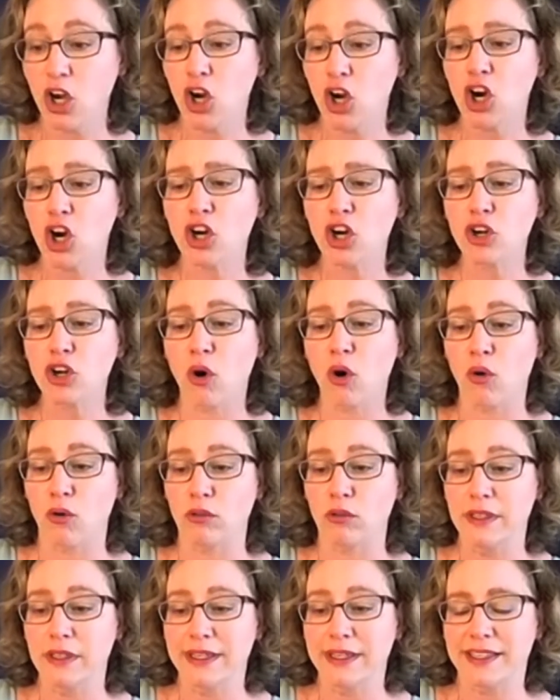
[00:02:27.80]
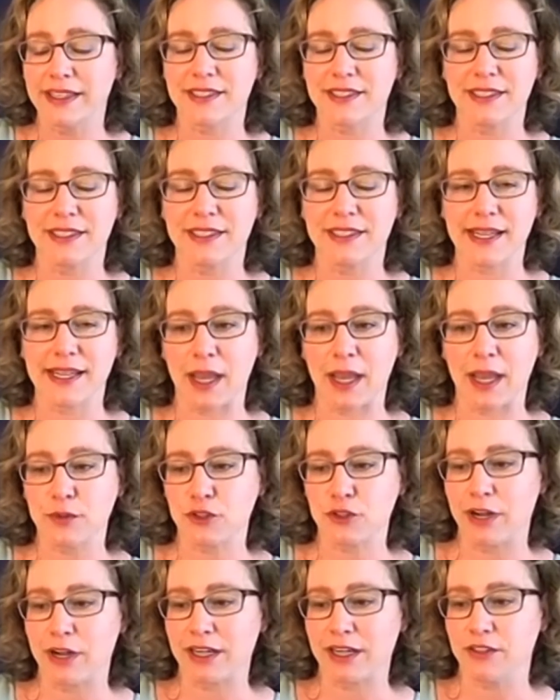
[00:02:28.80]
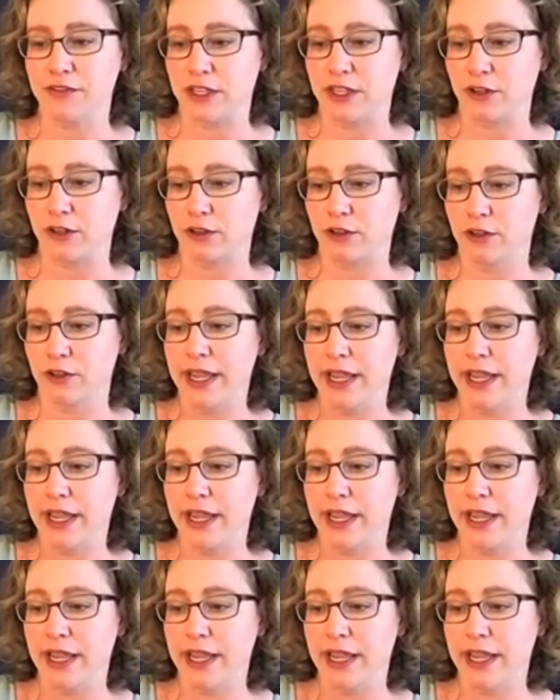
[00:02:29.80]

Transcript: Her goal is to take abstract fear